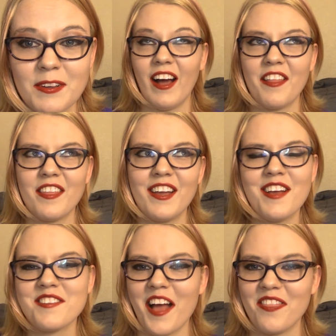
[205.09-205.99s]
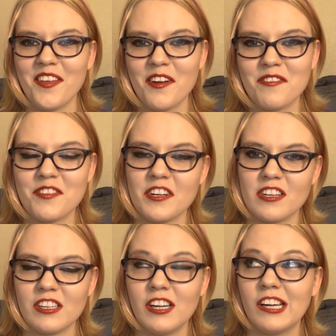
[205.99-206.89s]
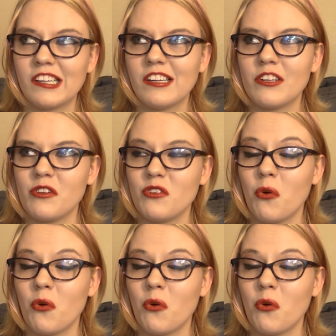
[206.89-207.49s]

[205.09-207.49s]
I think I sat there for a good